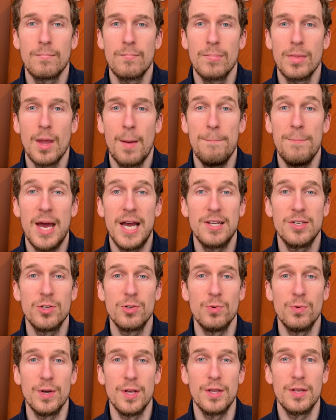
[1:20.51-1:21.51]
messed
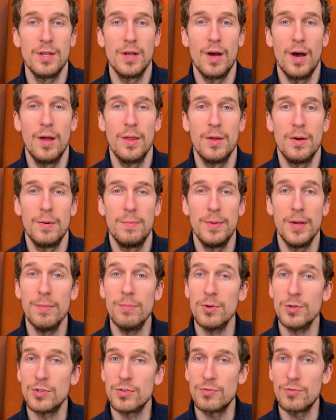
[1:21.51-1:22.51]
with other
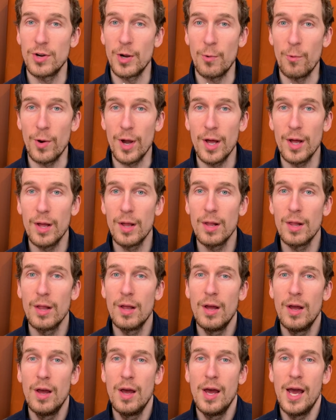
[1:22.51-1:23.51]
people's free will
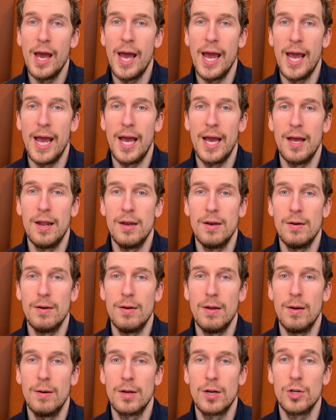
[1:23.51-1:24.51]
and
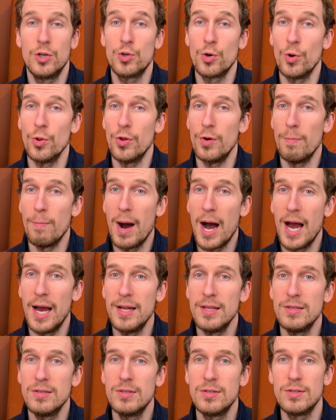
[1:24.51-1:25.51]
controlled their
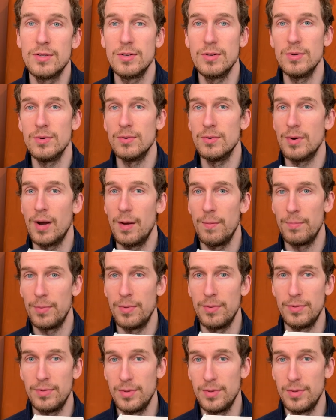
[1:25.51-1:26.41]
minds to help